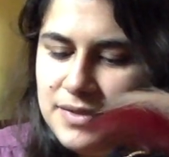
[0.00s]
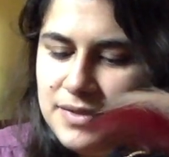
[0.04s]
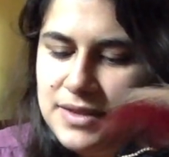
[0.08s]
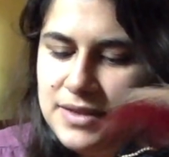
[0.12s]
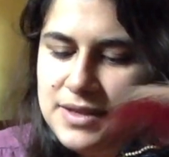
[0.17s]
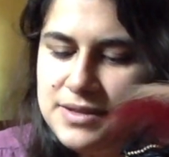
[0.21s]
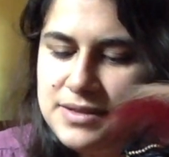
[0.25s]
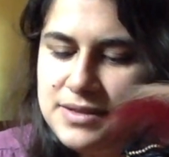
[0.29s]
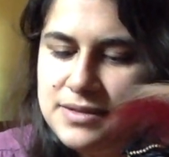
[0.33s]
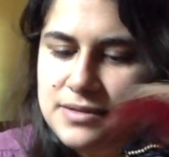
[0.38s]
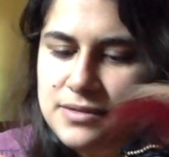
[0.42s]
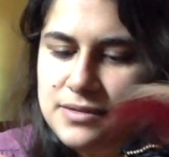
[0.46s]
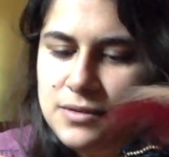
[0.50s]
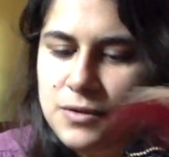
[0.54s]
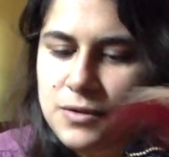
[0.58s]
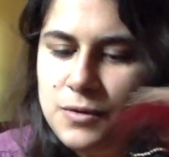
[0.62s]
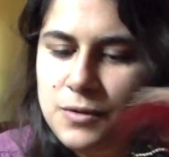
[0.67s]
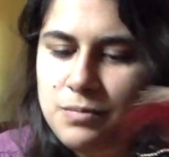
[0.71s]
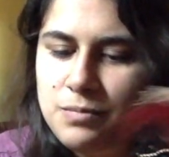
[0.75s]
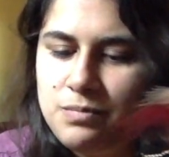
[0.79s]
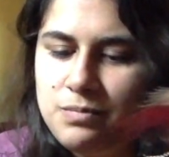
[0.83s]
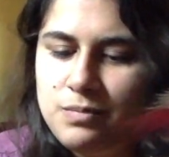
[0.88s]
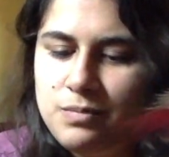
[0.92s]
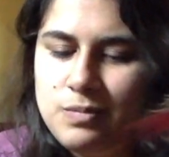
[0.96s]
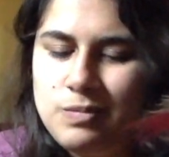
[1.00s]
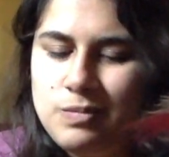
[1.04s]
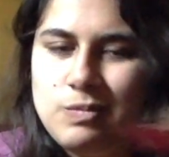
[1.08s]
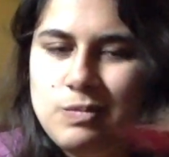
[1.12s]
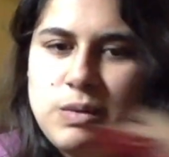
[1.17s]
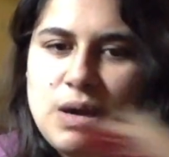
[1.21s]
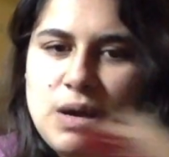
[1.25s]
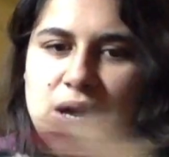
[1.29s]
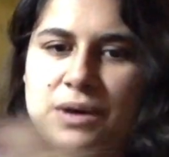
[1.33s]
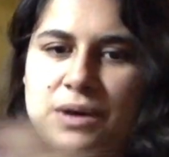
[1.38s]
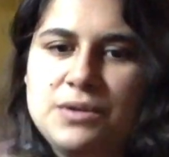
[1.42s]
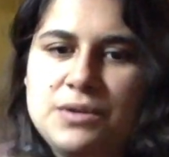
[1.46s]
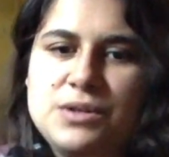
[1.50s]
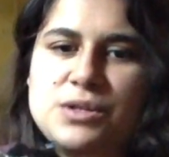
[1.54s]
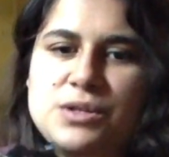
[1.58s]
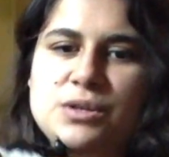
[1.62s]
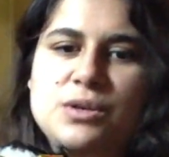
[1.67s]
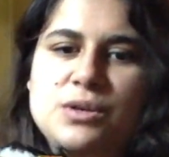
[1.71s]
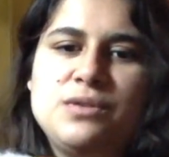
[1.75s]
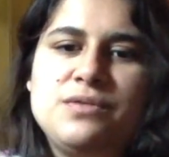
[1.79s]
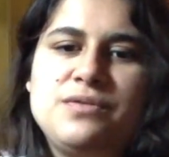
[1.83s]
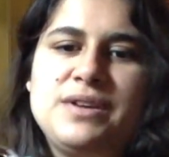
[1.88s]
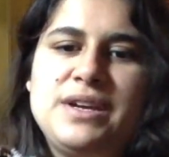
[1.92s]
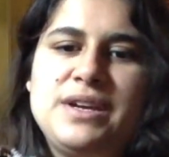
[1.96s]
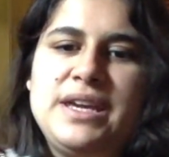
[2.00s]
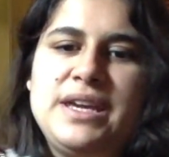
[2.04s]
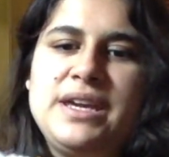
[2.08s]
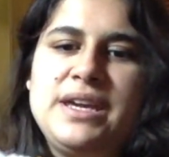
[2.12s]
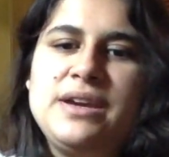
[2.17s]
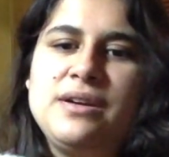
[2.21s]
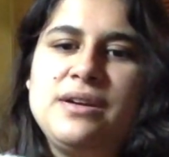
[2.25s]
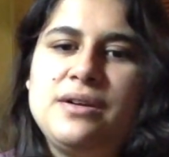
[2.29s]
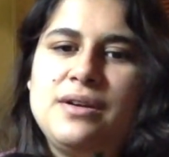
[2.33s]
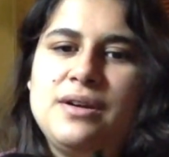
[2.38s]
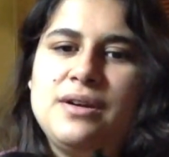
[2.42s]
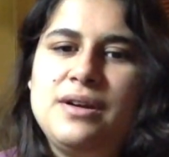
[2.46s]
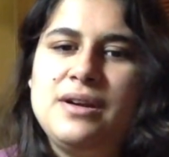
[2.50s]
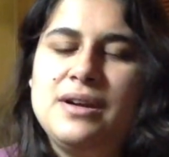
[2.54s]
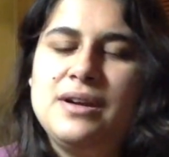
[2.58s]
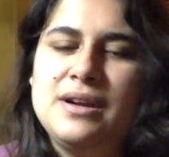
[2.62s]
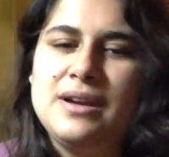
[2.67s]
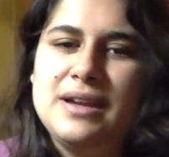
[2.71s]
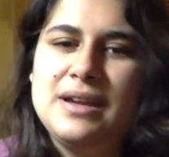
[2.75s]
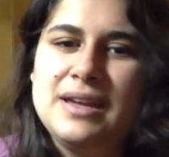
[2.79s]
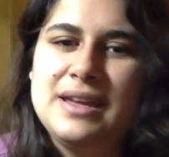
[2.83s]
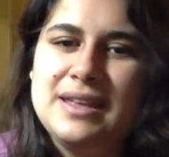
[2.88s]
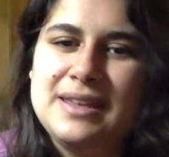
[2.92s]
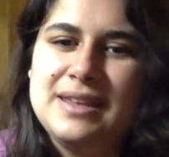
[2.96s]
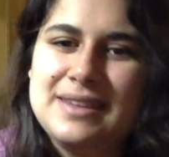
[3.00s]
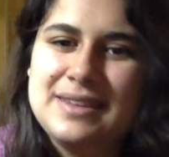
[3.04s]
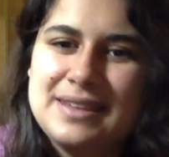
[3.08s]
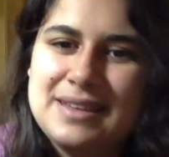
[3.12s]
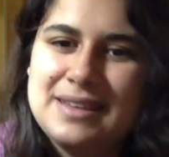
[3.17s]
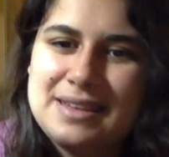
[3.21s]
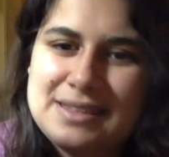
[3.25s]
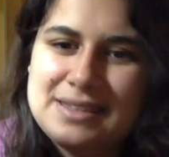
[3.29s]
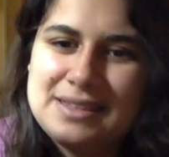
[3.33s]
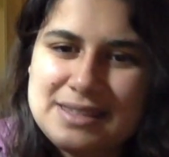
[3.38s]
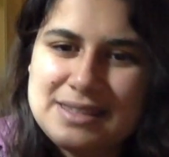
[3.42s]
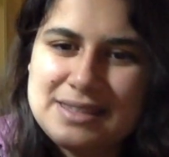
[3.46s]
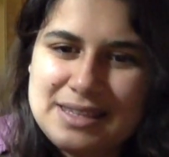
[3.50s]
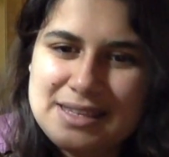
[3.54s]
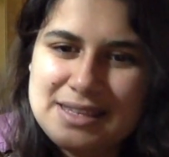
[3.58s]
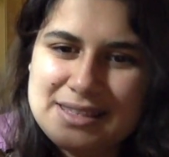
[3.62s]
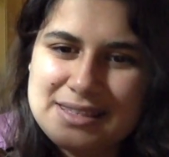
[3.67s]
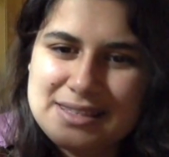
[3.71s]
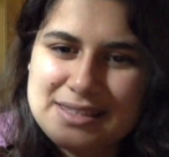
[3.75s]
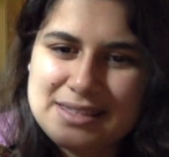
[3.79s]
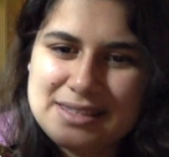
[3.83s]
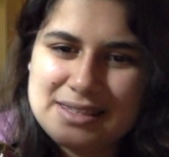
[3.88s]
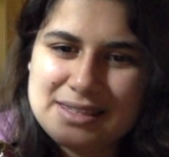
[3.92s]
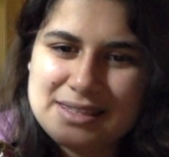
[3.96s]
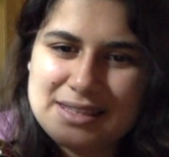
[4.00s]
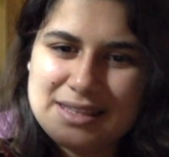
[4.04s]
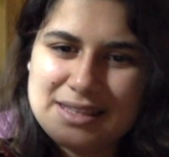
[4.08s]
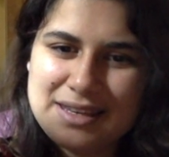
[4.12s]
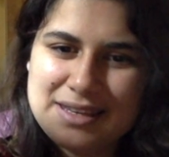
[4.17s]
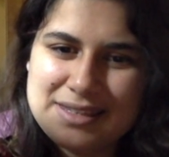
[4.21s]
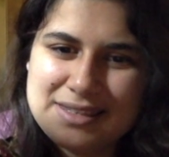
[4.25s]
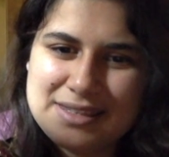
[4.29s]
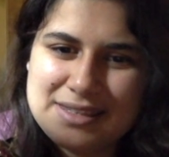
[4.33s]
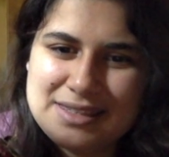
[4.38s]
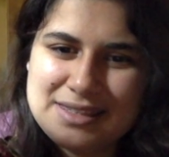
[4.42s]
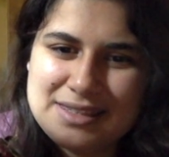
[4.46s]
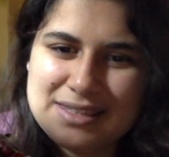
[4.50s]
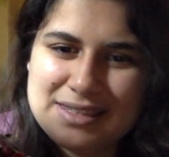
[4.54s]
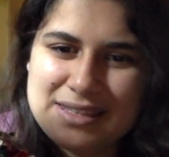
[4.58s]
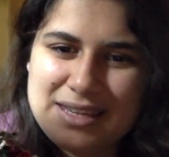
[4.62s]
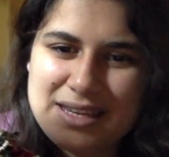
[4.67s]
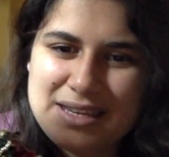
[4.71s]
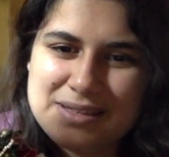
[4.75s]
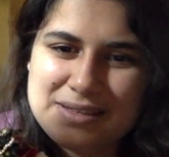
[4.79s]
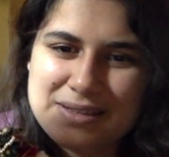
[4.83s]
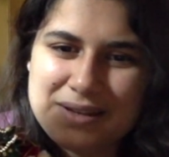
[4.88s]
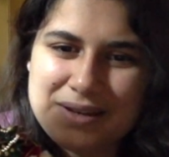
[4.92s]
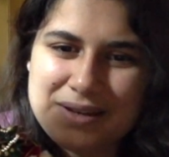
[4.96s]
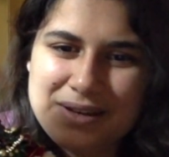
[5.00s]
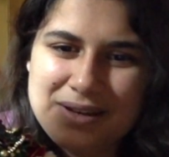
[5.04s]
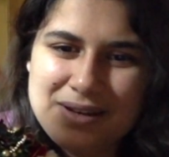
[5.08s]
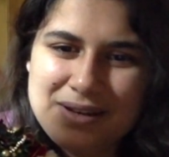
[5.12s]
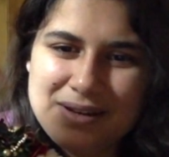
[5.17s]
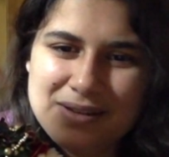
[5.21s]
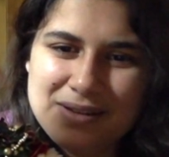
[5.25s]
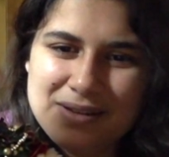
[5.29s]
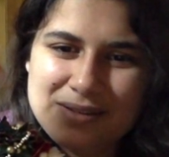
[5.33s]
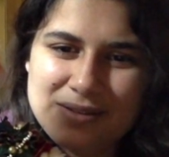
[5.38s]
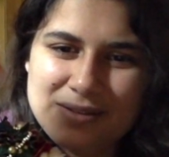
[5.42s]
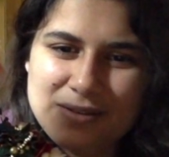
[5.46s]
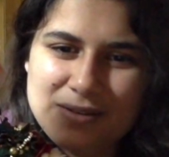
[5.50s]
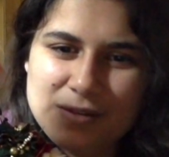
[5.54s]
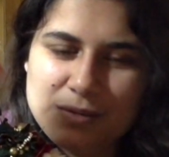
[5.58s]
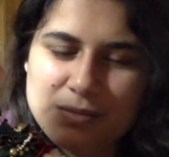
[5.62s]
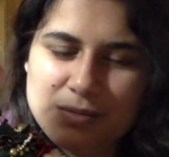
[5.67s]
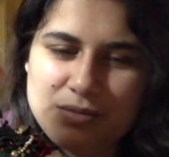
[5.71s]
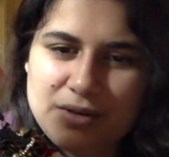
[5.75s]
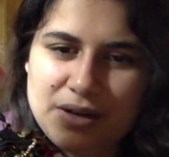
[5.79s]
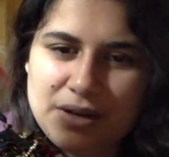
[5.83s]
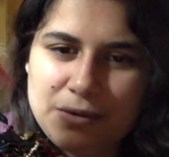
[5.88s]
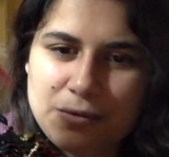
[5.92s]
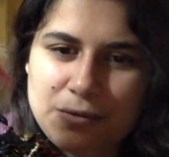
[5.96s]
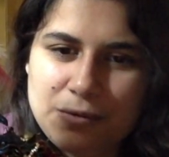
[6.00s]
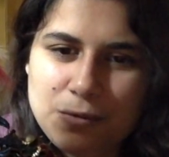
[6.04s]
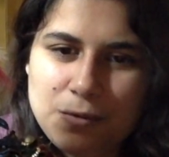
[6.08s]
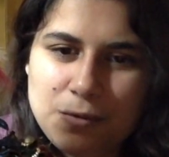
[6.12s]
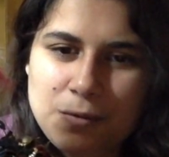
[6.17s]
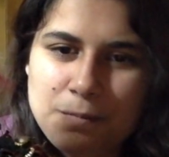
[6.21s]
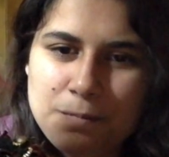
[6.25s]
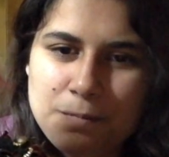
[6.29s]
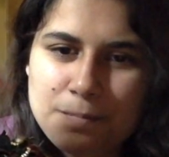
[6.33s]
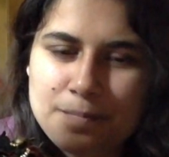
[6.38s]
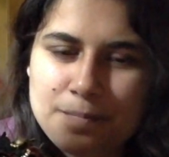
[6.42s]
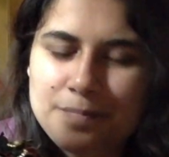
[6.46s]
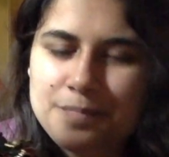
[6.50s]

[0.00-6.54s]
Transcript: This little pouch over here says this is the season, so it's pretty cool.